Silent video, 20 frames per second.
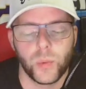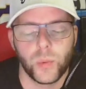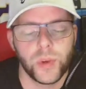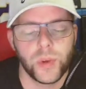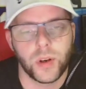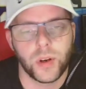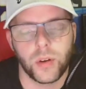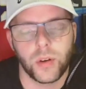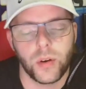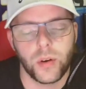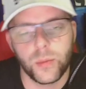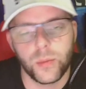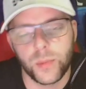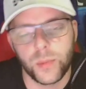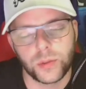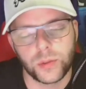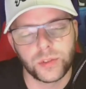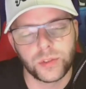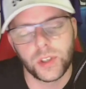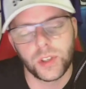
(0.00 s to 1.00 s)
We are
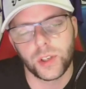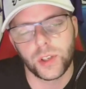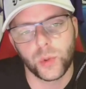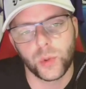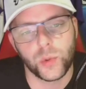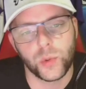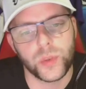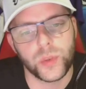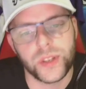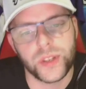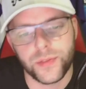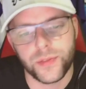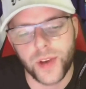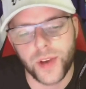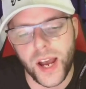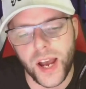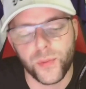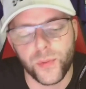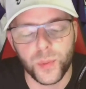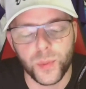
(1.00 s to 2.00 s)
almost done with week
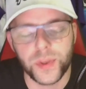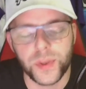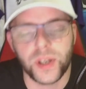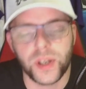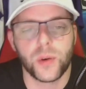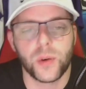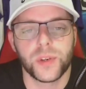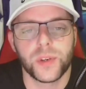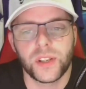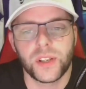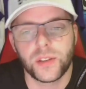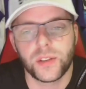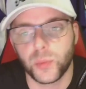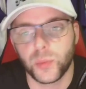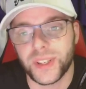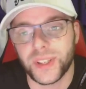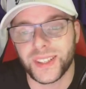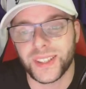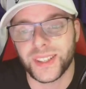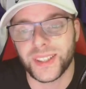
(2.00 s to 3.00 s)
five. We'll be going into
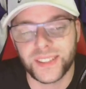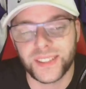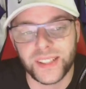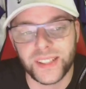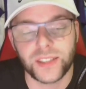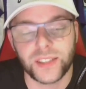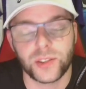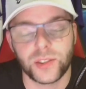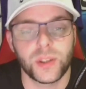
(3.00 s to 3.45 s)
week six.